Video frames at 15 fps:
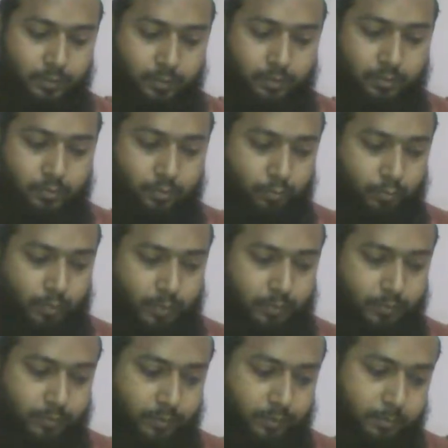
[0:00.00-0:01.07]
So
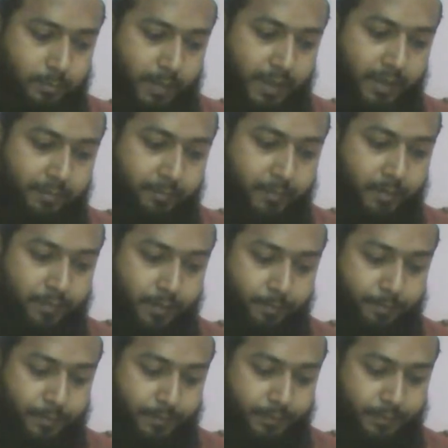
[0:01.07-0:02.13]
one mind map
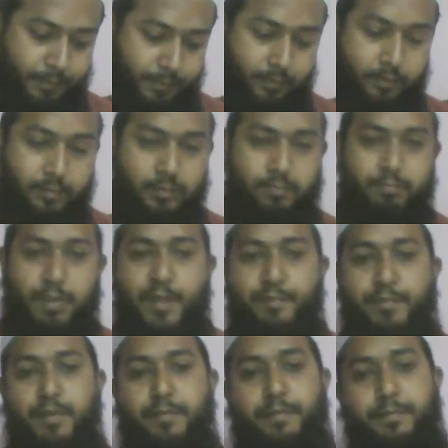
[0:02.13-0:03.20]
have been given. Is
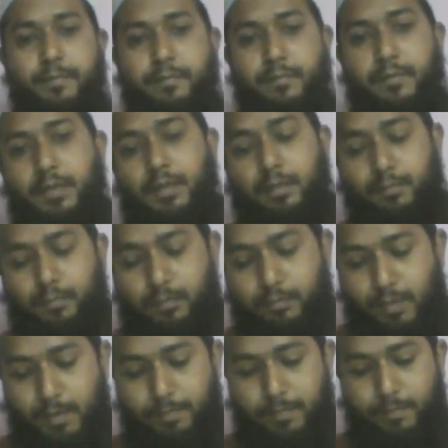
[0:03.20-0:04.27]
mind map about
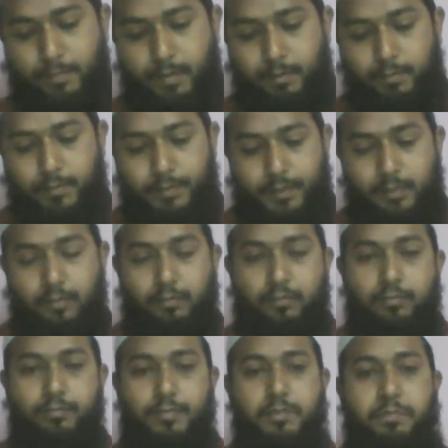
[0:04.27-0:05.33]
mind map? I will tell
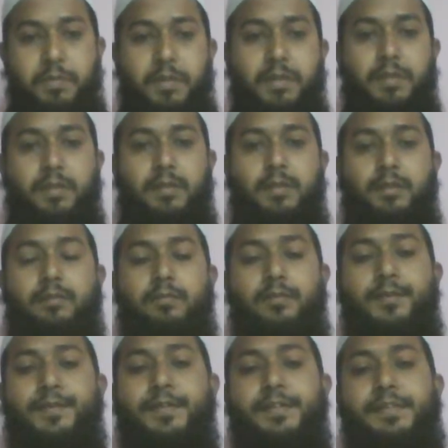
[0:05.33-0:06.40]
you this very
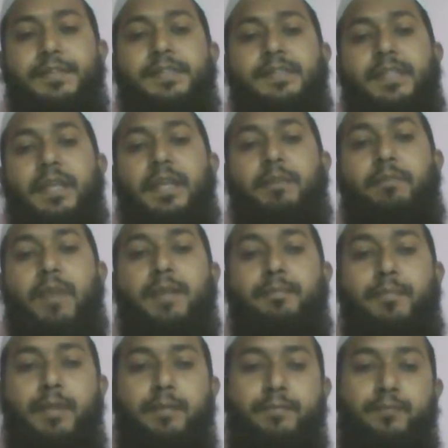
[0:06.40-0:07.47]
interesting thing.
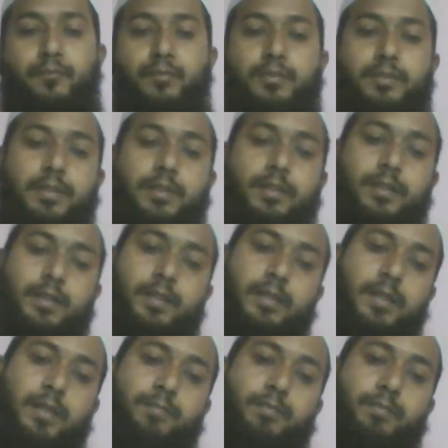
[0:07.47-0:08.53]
Mind map, with
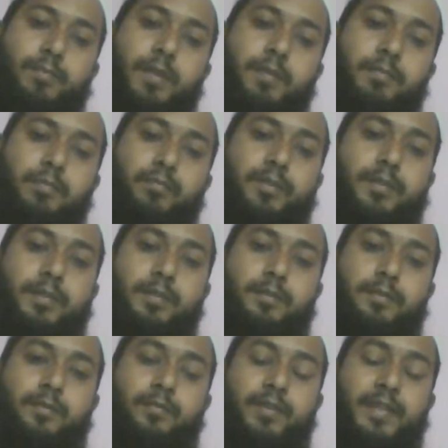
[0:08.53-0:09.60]
the help of mind map,
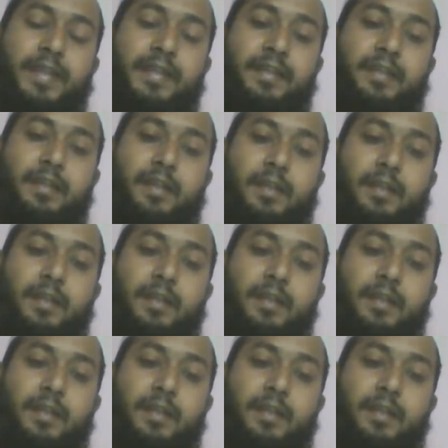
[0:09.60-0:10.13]
we can